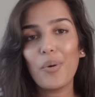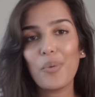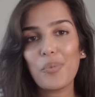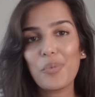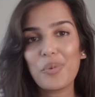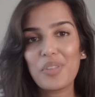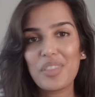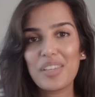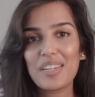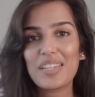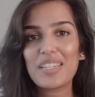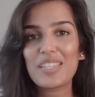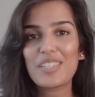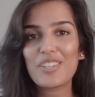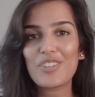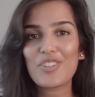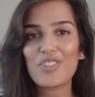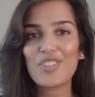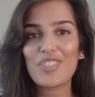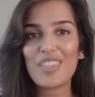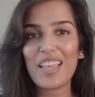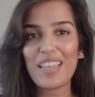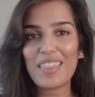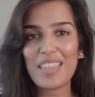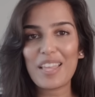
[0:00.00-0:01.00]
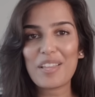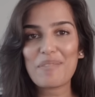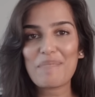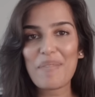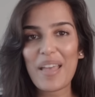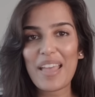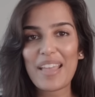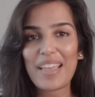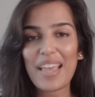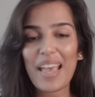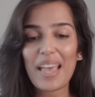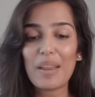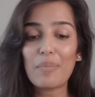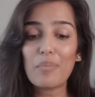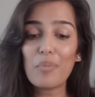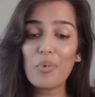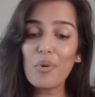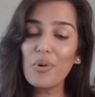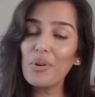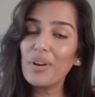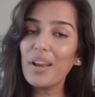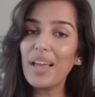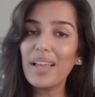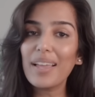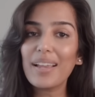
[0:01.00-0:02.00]
with the decision that they make and
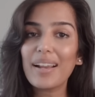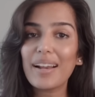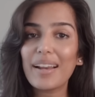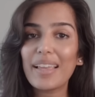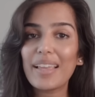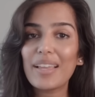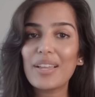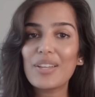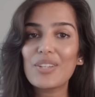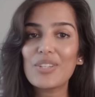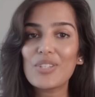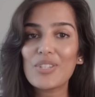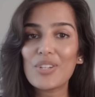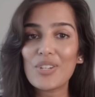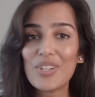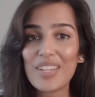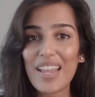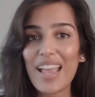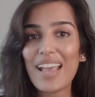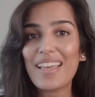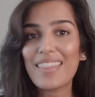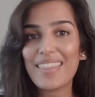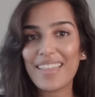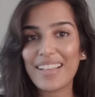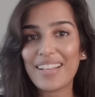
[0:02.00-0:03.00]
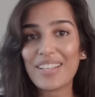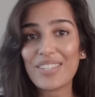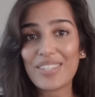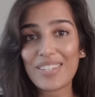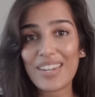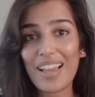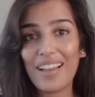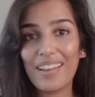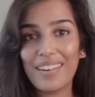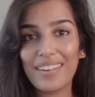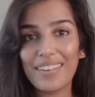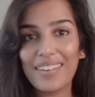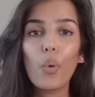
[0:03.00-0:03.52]
more likely to get things done.